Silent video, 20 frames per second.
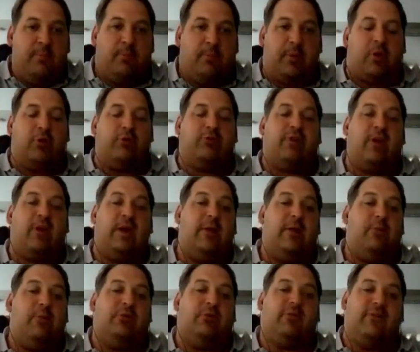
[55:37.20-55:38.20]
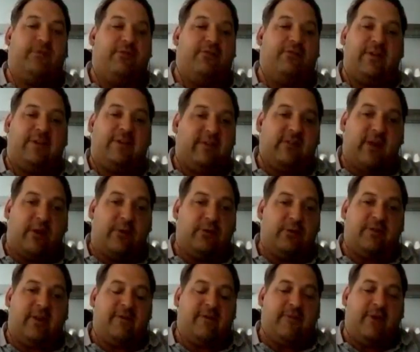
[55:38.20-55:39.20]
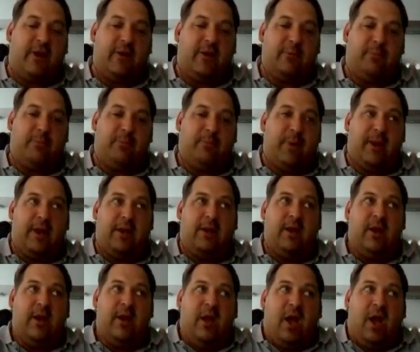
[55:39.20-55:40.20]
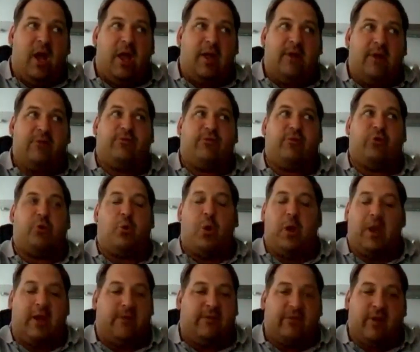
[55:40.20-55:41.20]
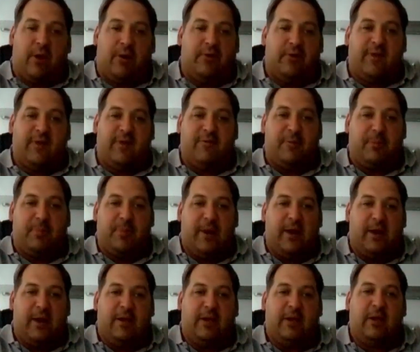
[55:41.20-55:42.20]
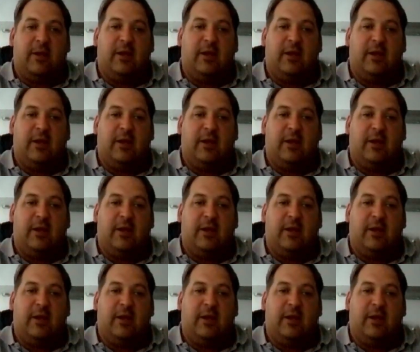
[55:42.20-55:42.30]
because it was the fittest I was ever been. It's the quickest I was ever been,